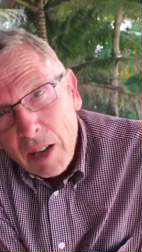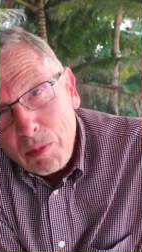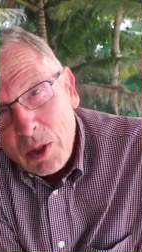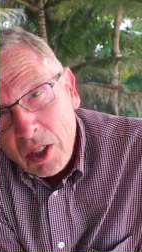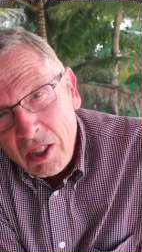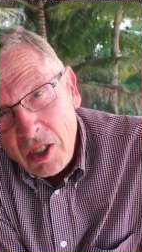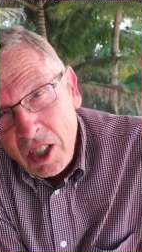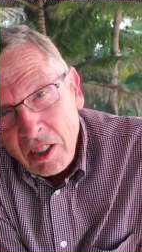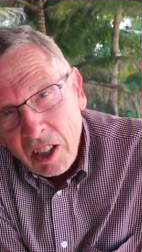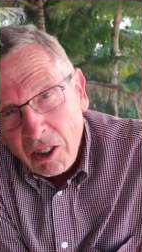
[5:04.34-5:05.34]
up 1,600
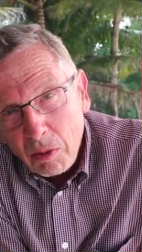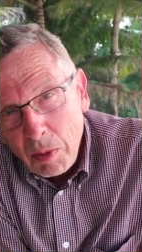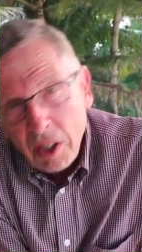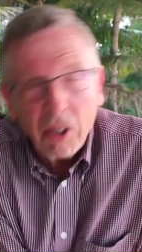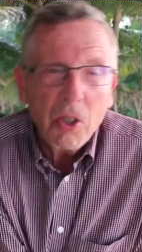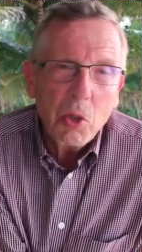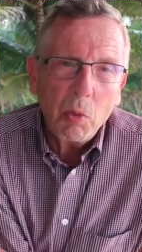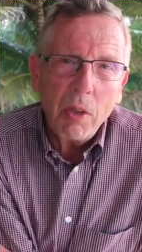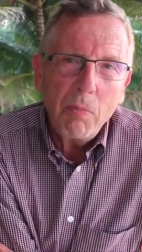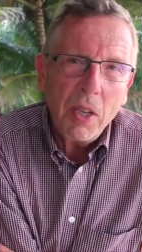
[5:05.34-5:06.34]
meters,
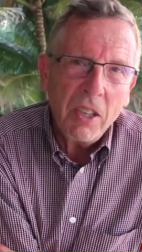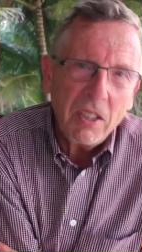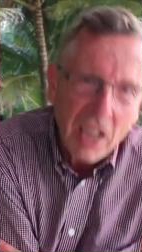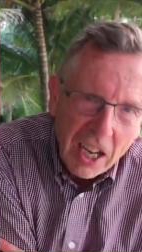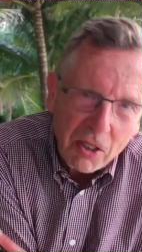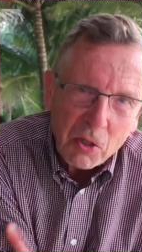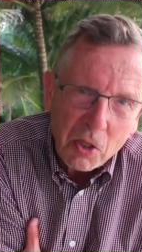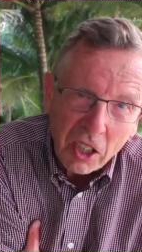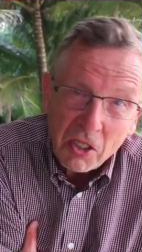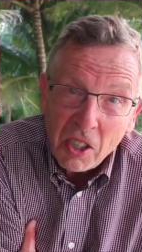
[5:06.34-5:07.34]
we've been down
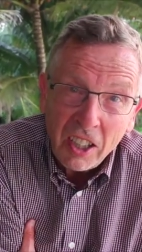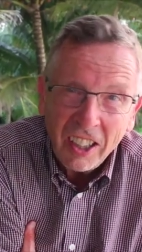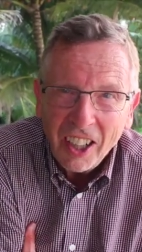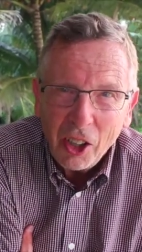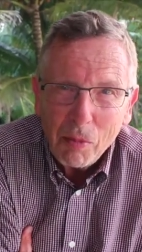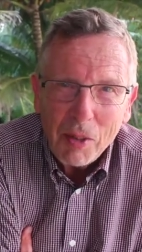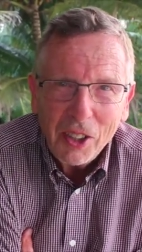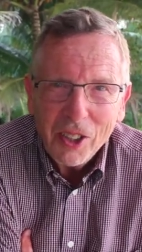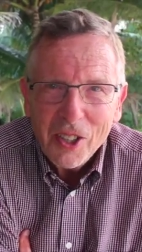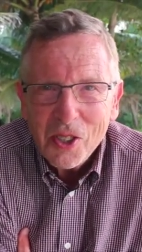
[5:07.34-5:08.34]
1,600
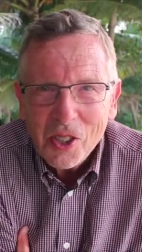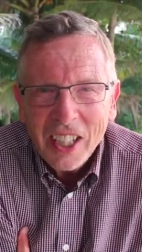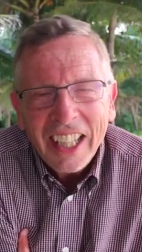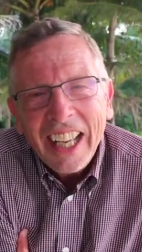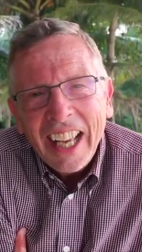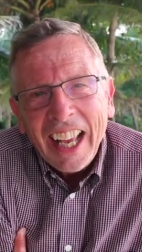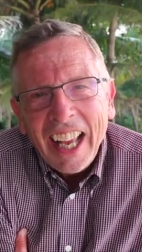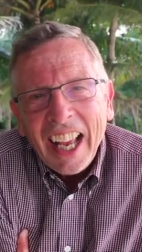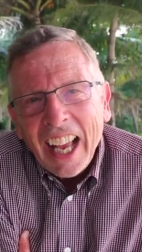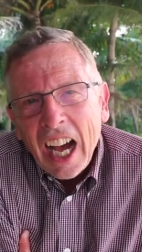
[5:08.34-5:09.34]
meters.
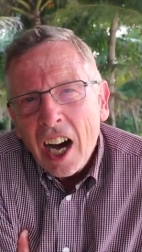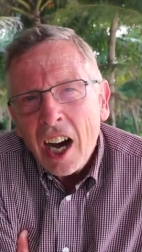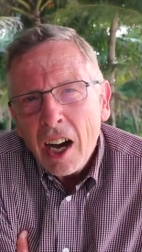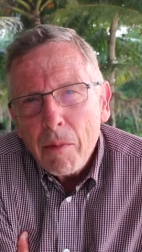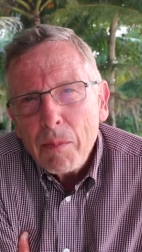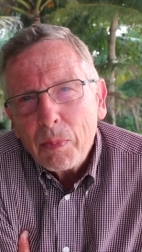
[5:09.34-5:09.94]
Uh,